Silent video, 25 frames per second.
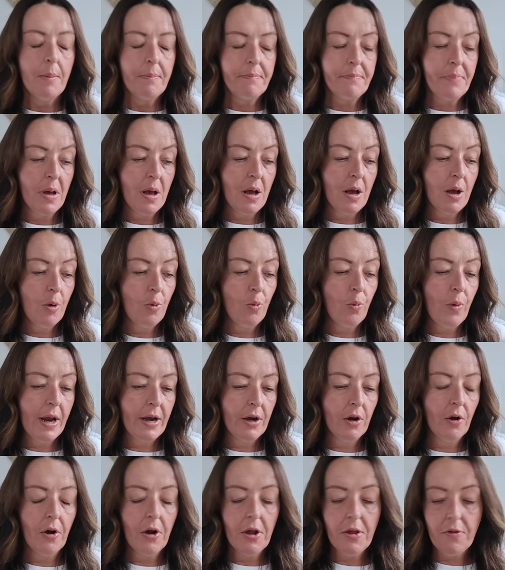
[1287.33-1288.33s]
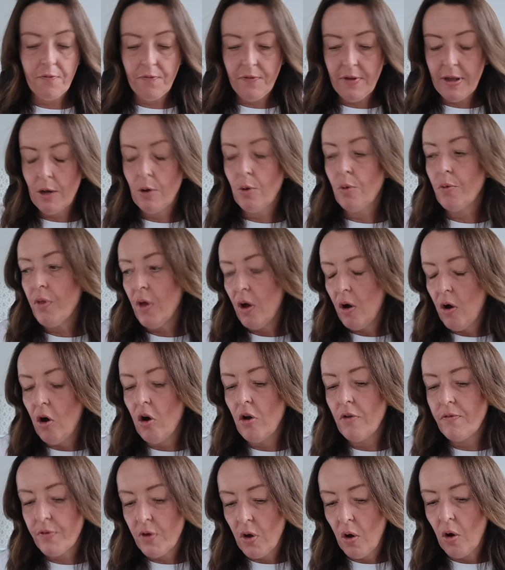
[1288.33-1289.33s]
but when I feel that
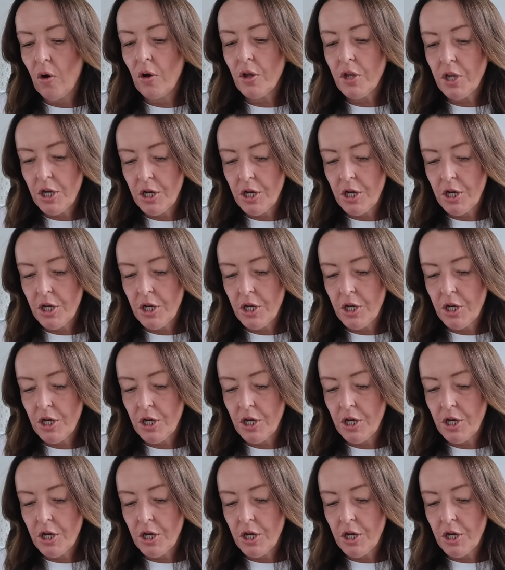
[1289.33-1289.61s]
I've got,